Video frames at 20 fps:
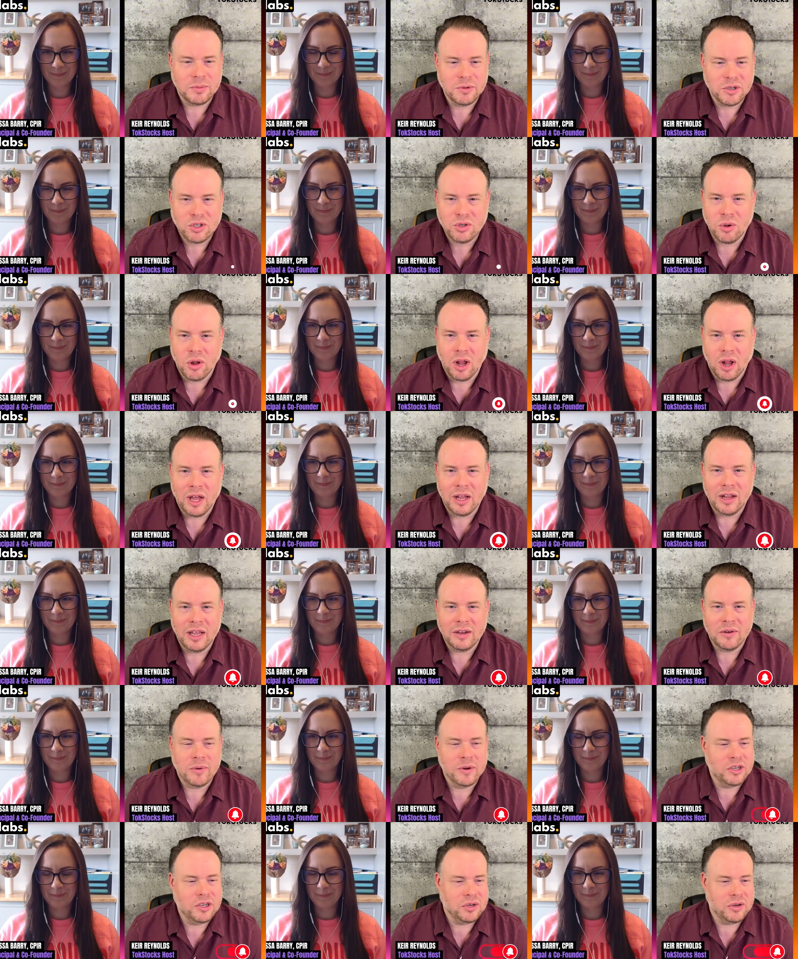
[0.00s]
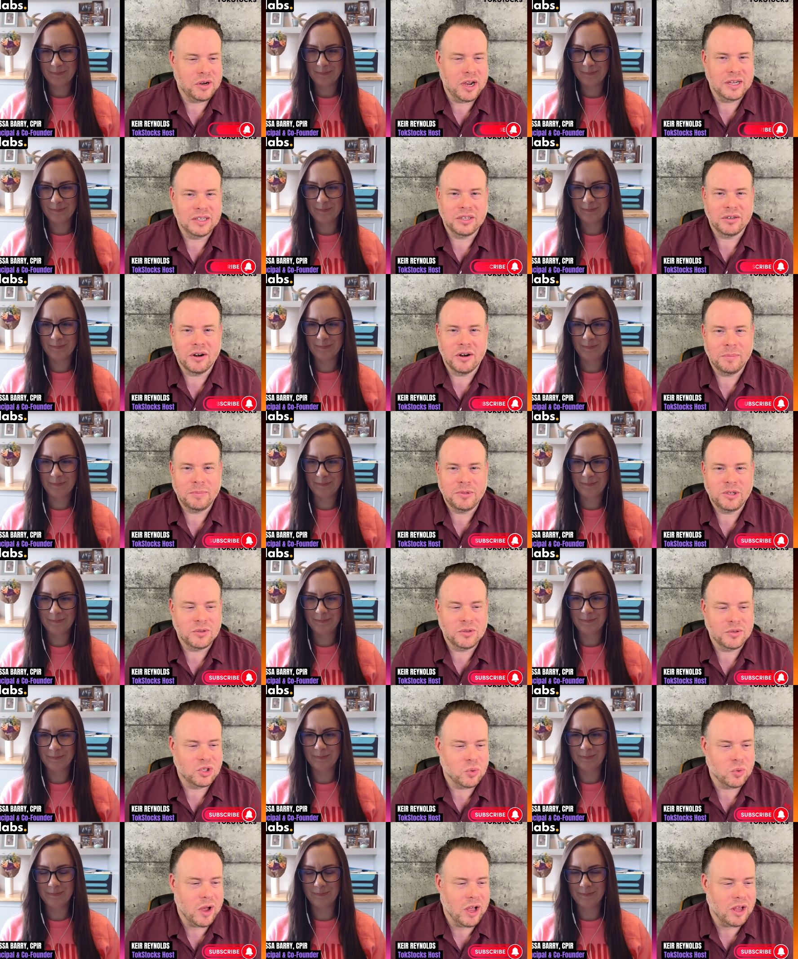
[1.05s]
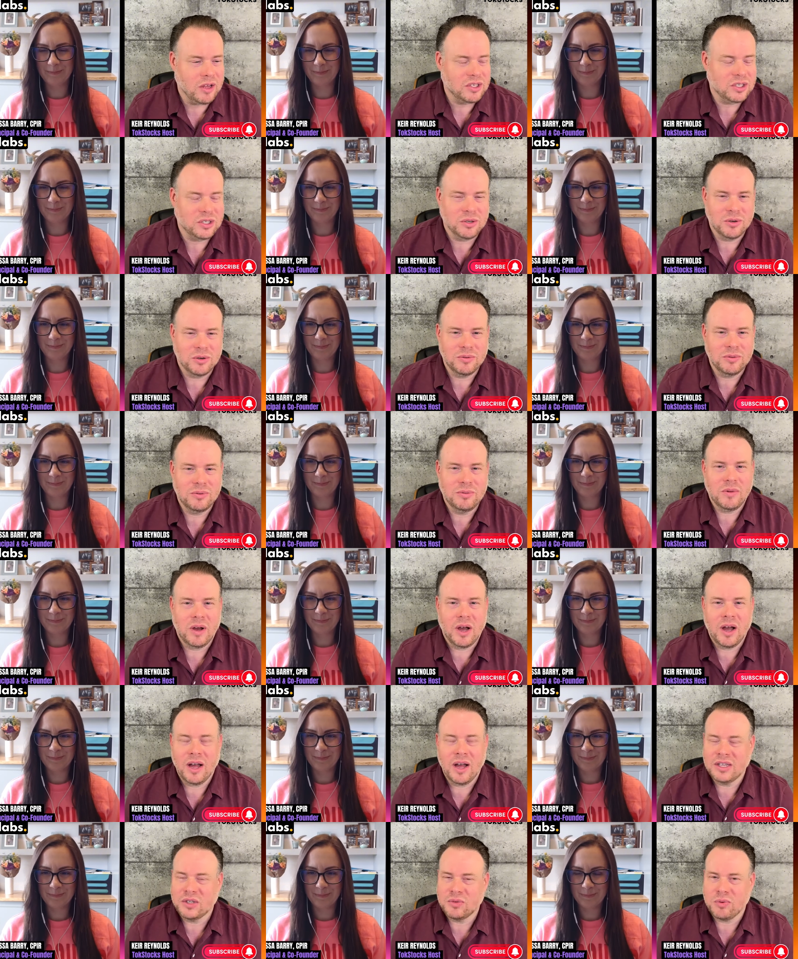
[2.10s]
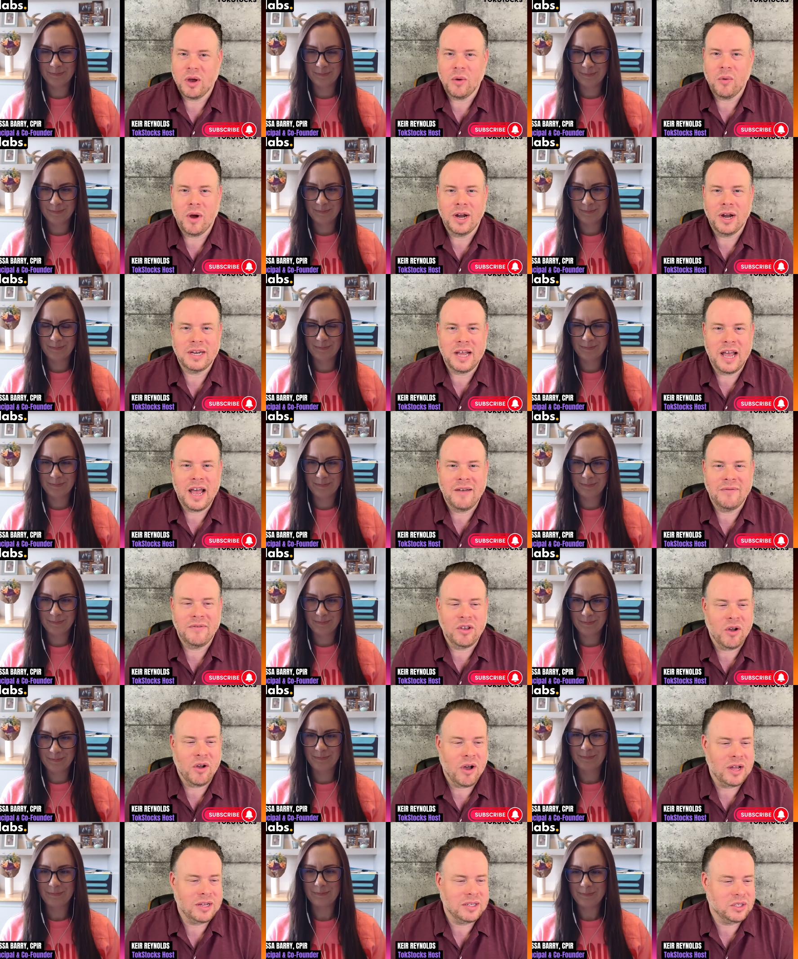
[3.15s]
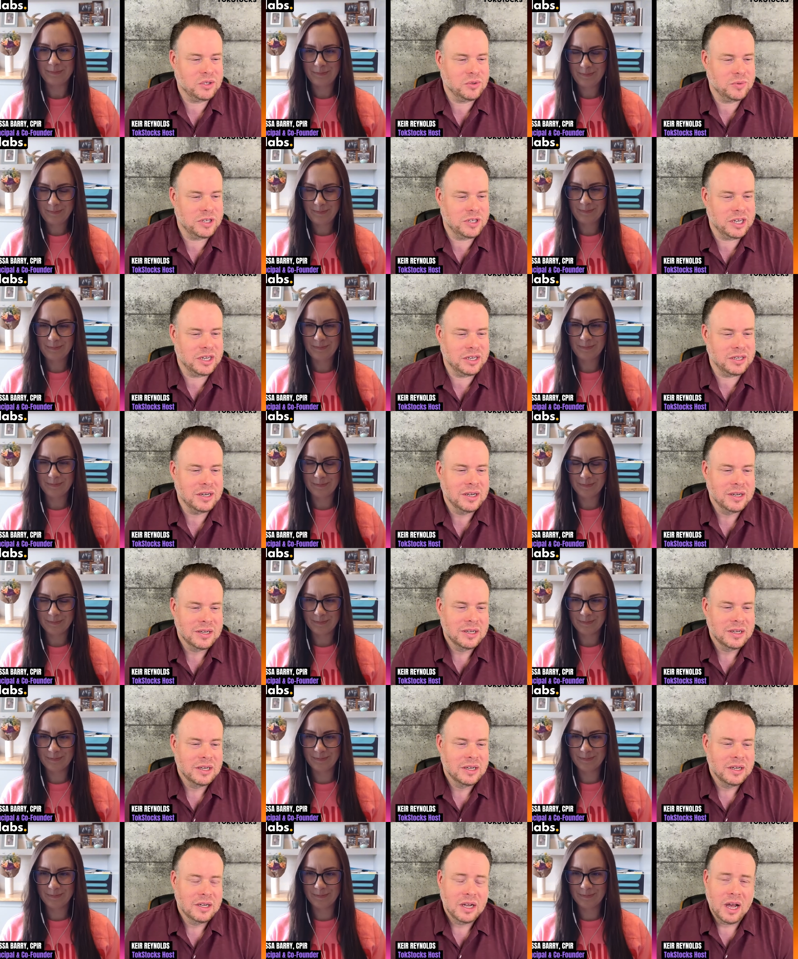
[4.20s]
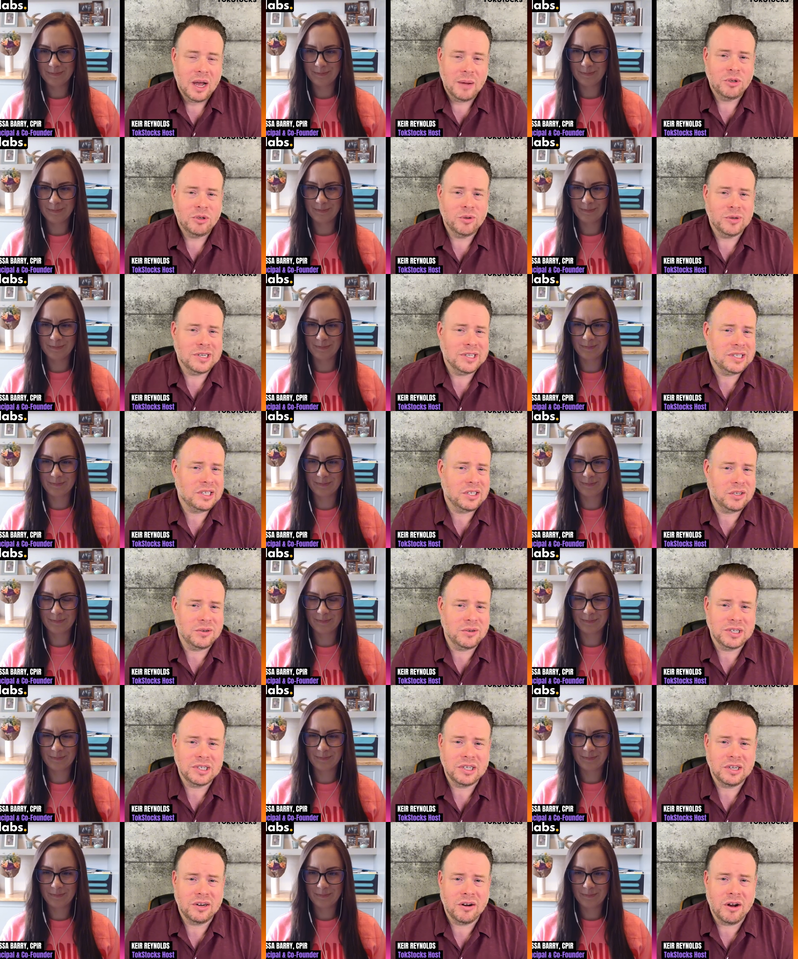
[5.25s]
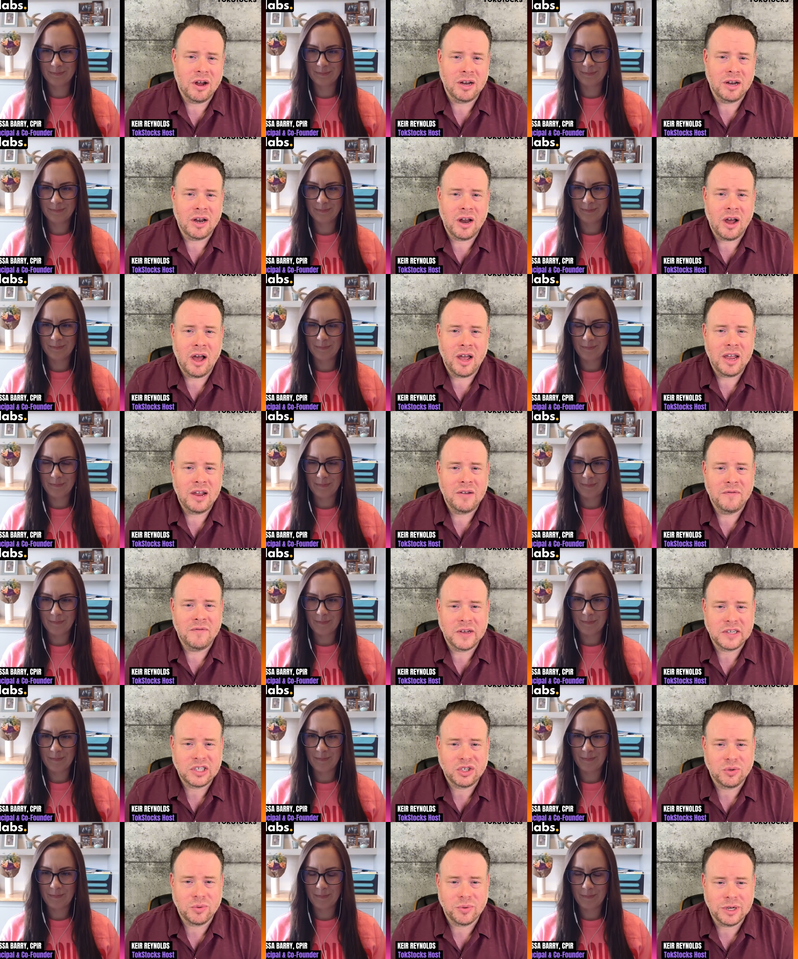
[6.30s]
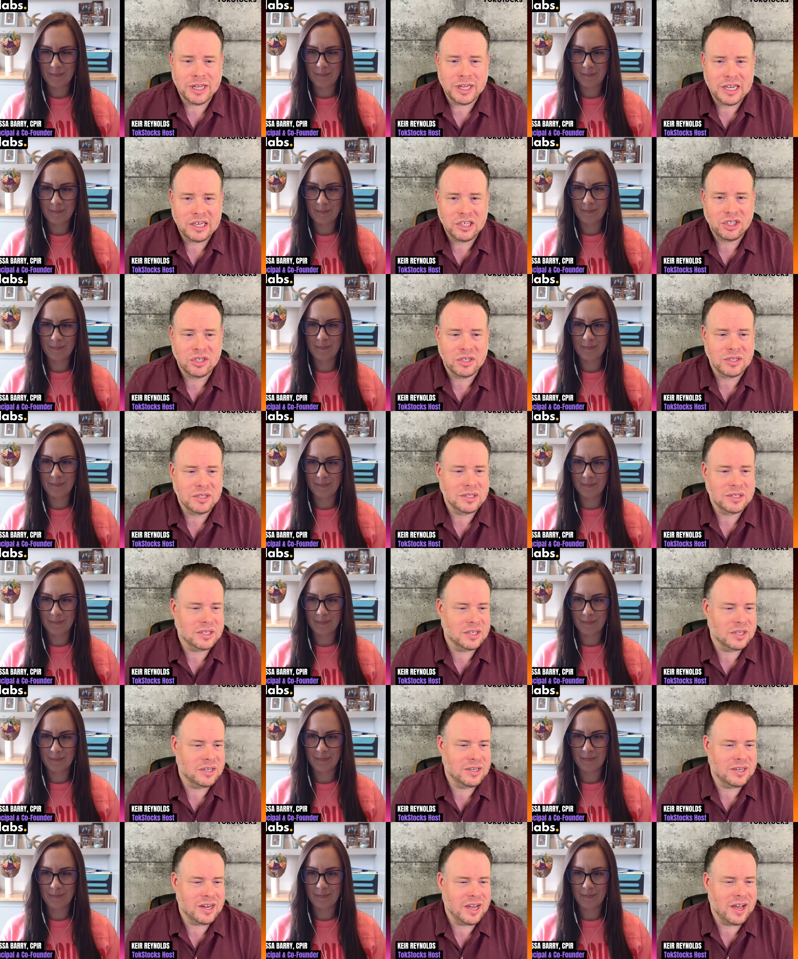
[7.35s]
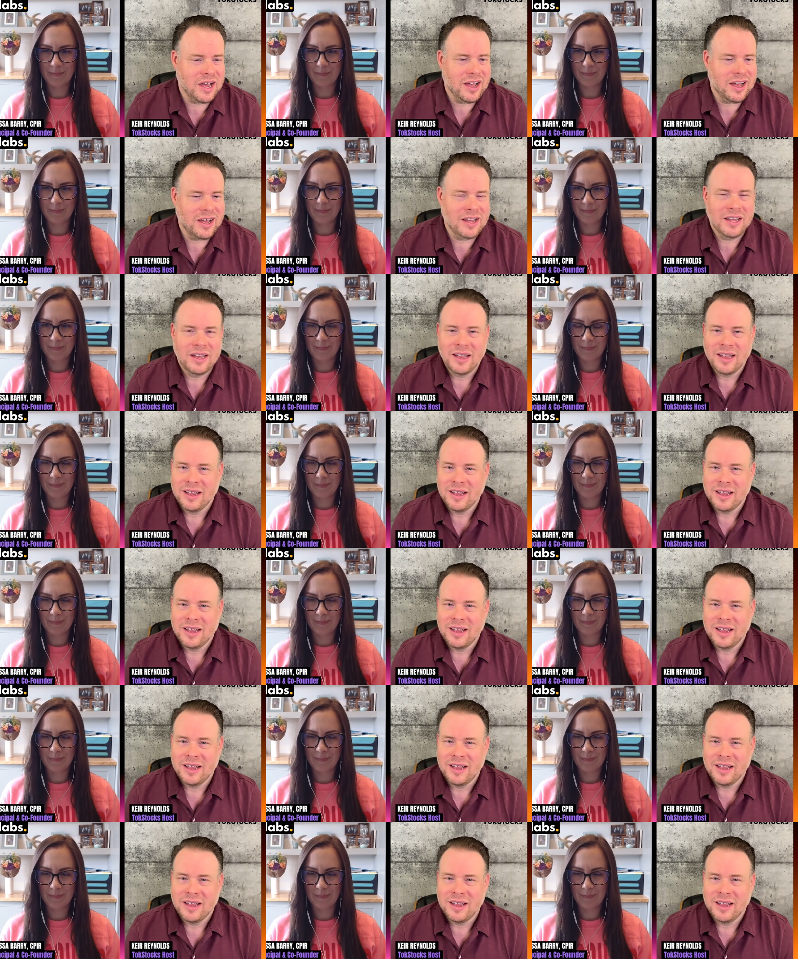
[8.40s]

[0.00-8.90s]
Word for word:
Speaker 1: mutual. I like what you guys are up to as well. So uh, that's why I wanted to have you on so we can I'm doing a series here on uh, investor relations, and uh,